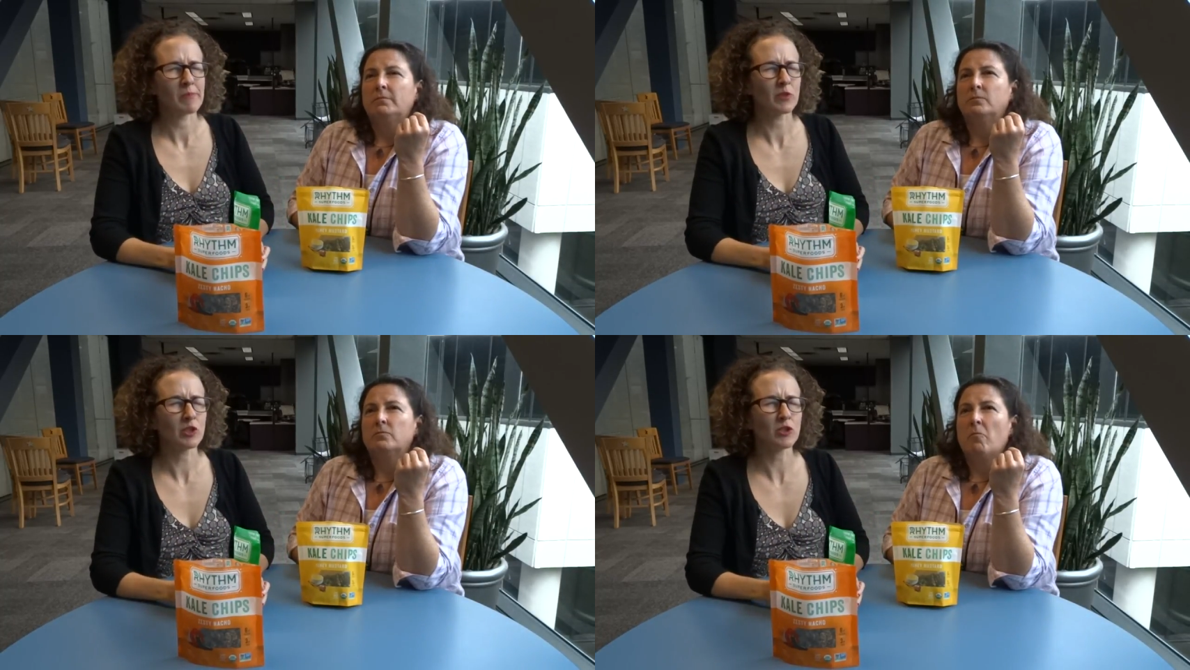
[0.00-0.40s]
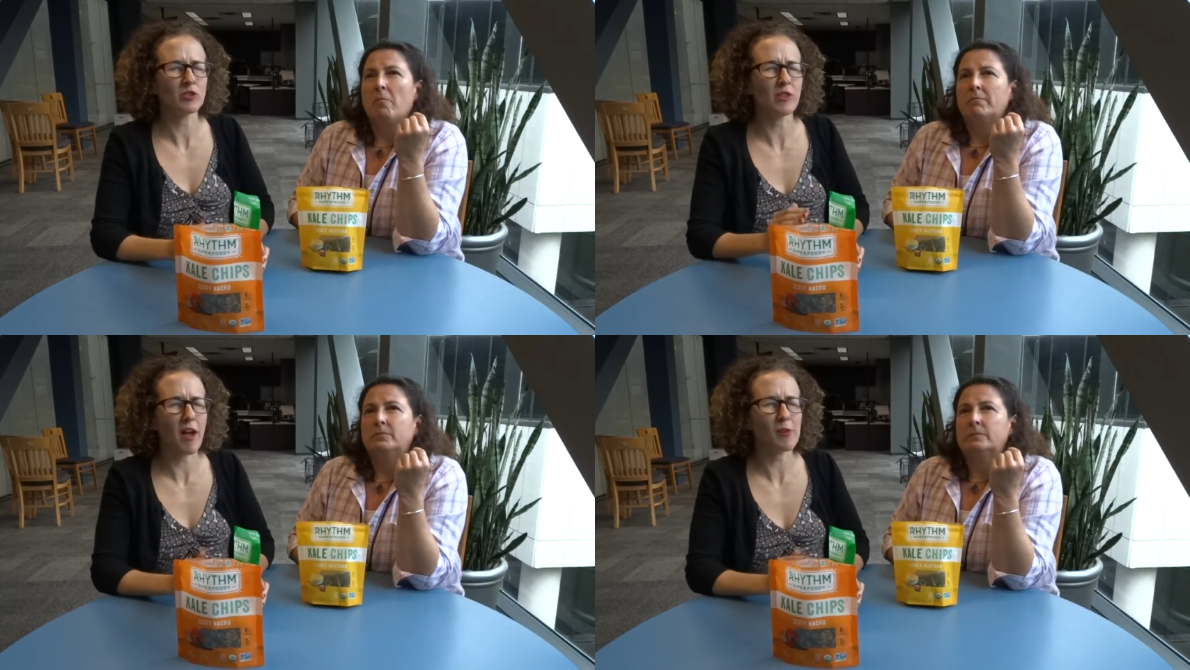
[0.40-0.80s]
Speaker 1: this is
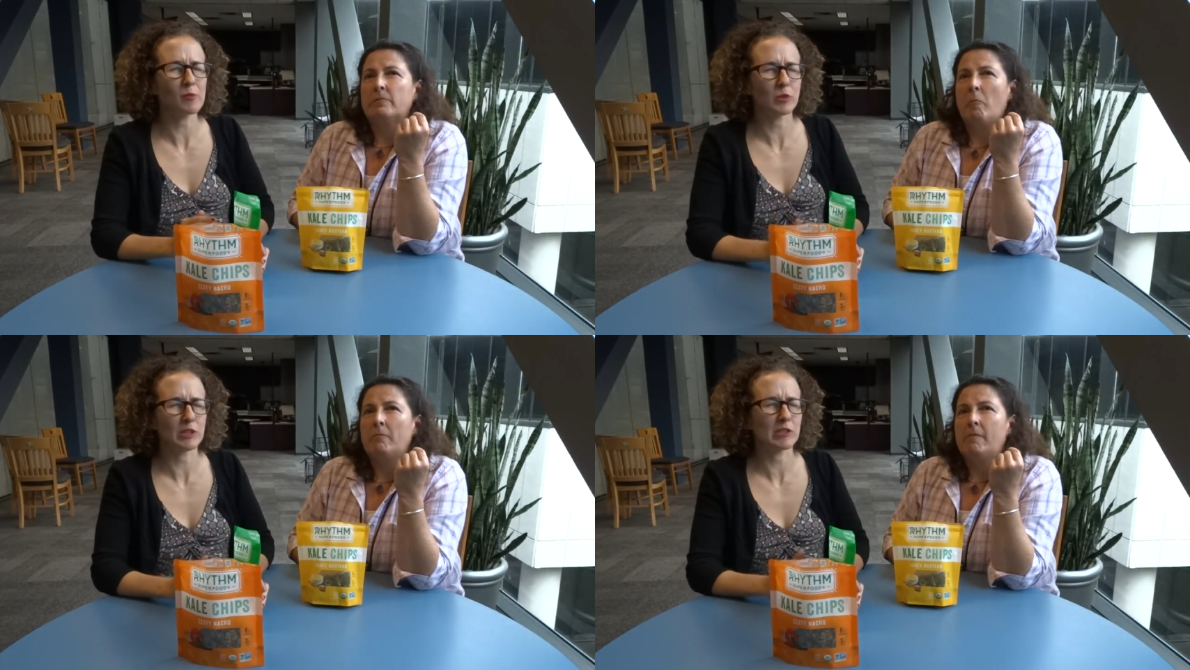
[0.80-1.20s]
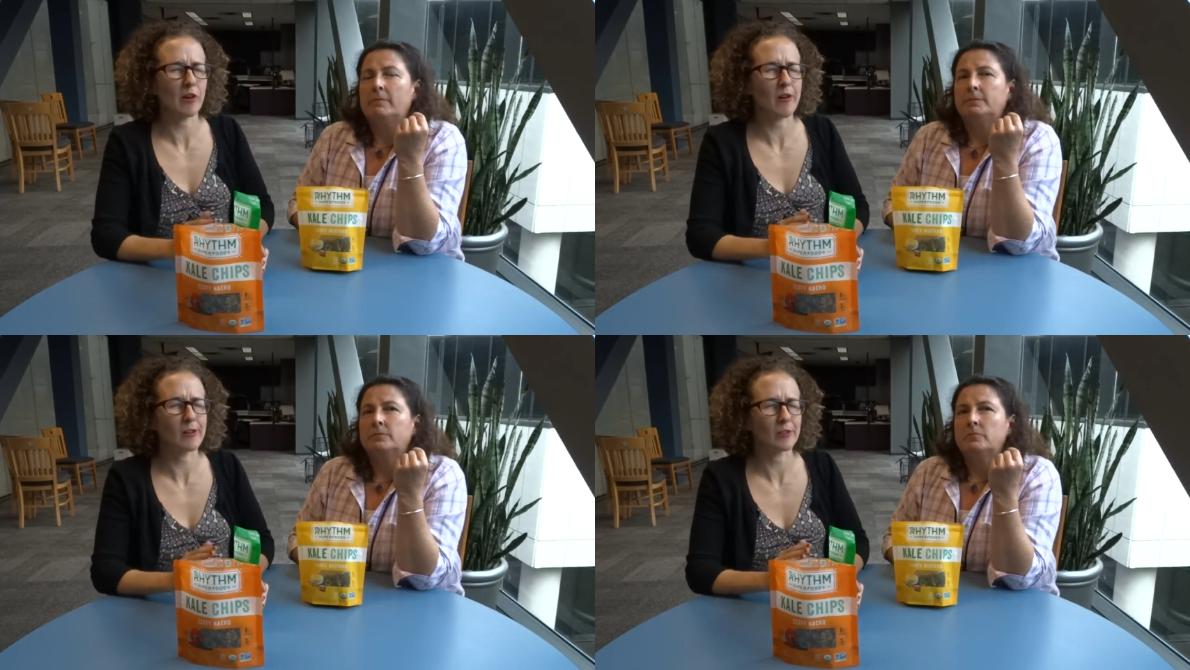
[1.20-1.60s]
not what a,
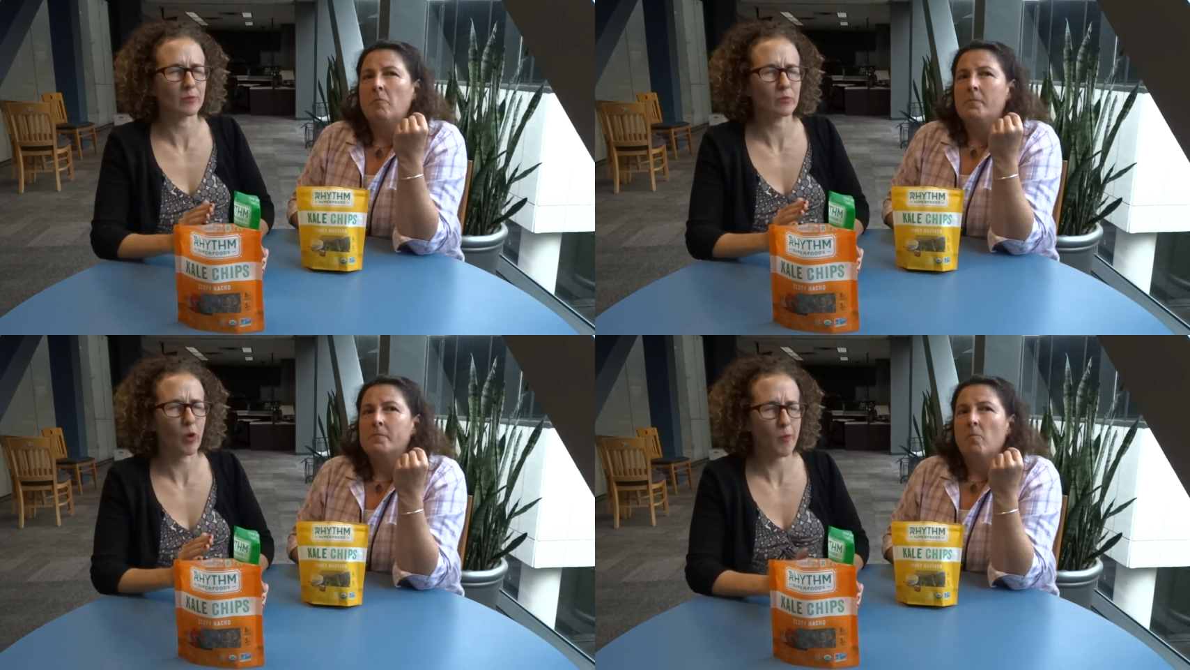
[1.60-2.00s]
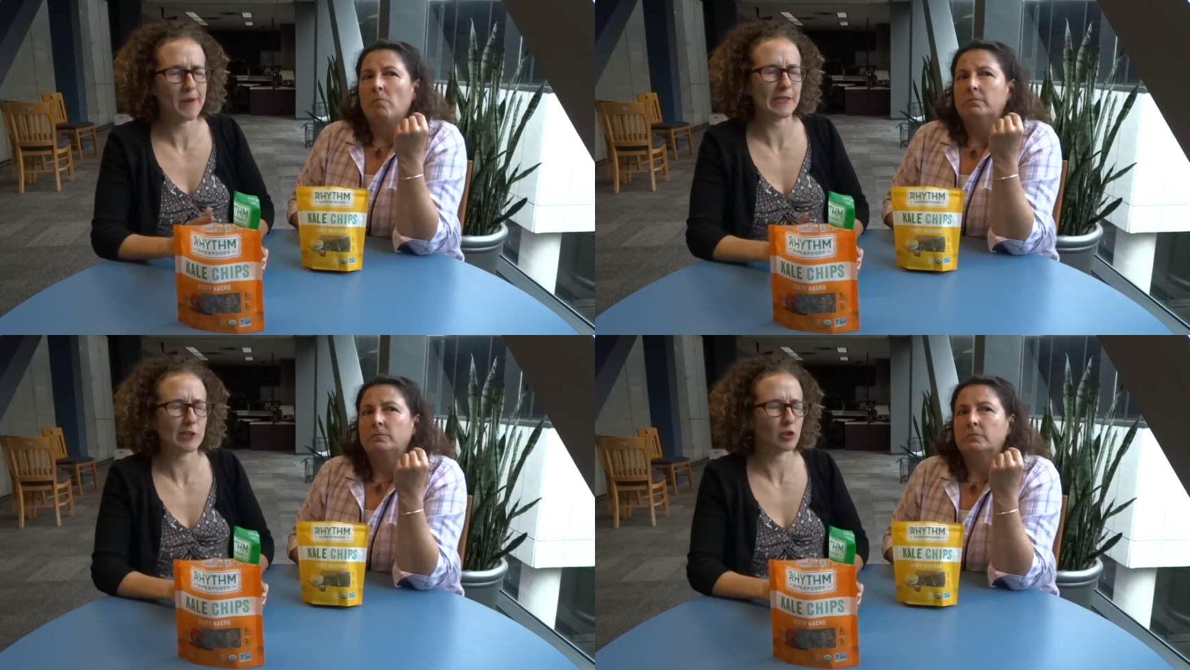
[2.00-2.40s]
a
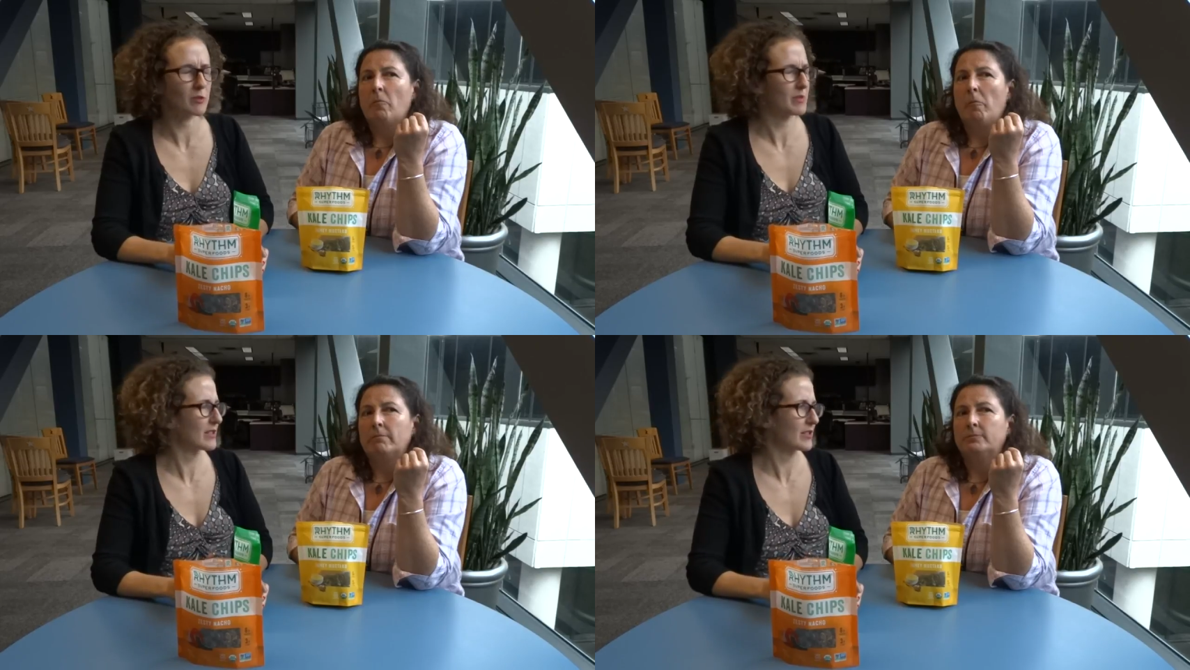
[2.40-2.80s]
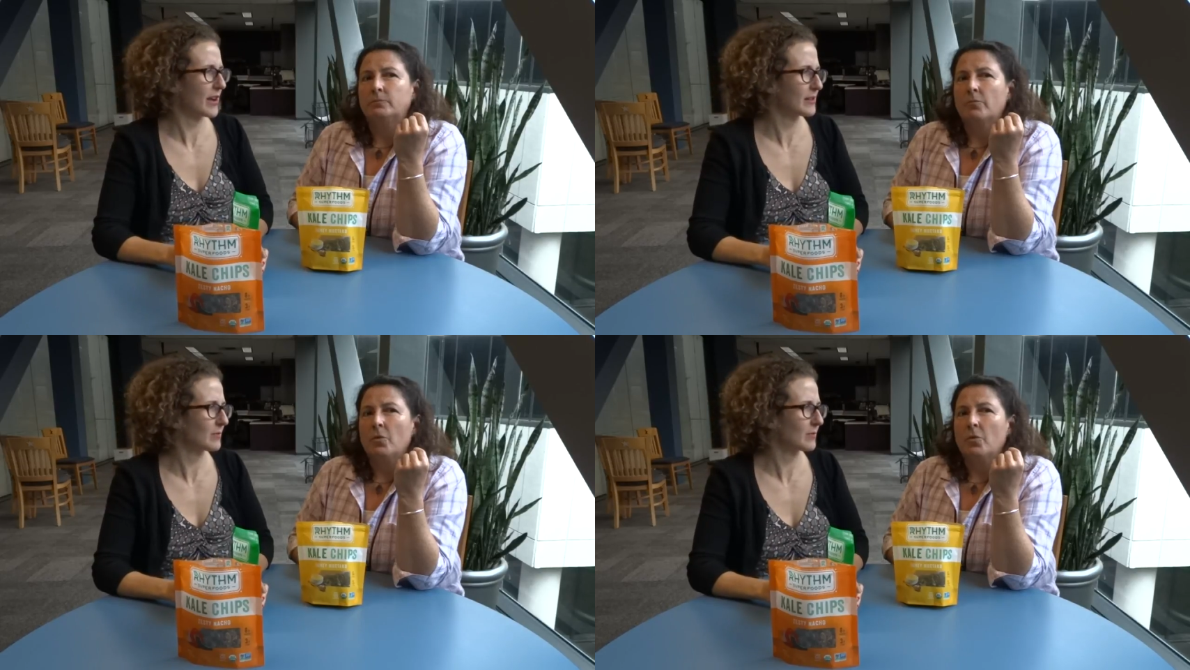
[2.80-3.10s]
homemade kale chip tastes like.